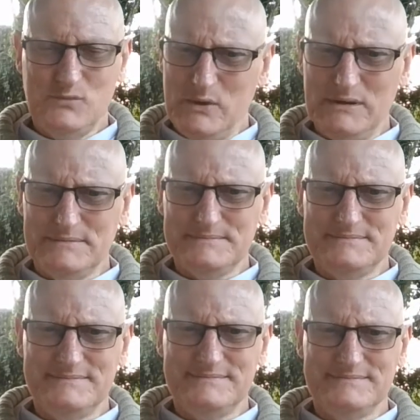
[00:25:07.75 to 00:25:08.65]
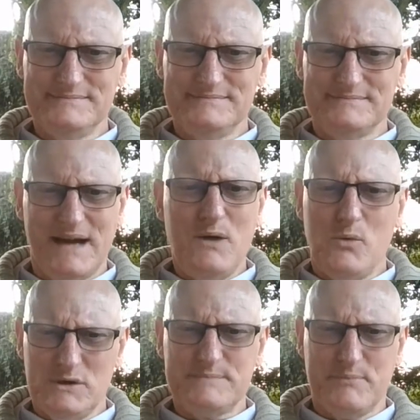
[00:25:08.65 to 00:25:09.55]
Well, I
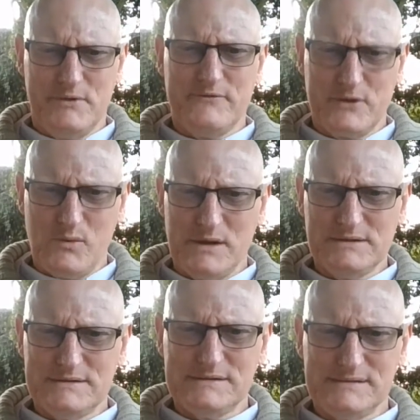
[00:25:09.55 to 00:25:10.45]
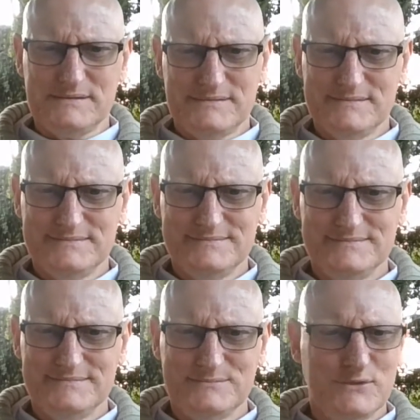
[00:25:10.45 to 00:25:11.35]
was perfect once,
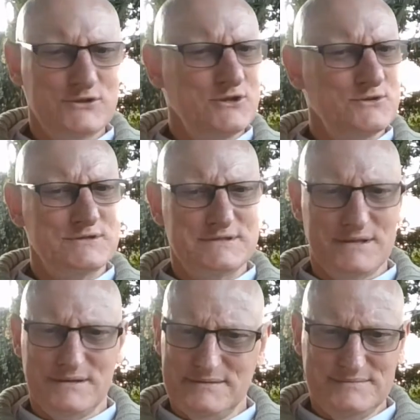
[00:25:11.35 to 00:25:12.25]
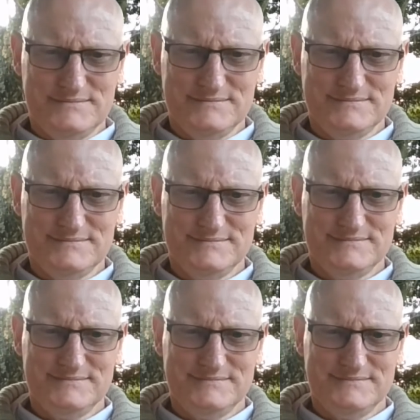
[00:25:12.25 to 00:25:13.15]
with no
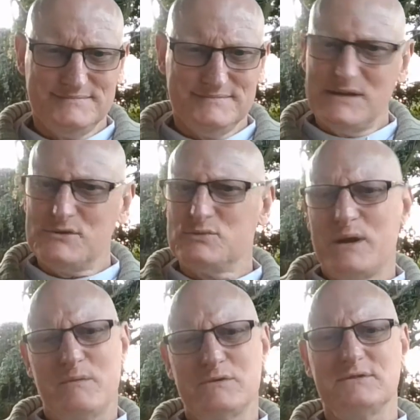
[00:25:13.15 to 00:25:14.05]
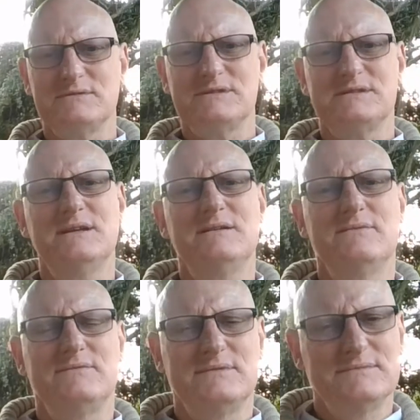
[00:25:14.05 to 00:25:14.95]
sin. That is when I was
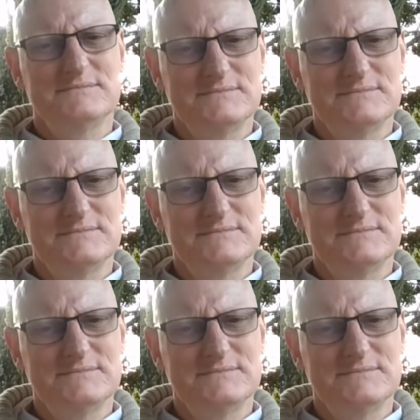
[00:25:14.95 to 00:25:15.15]
conceived.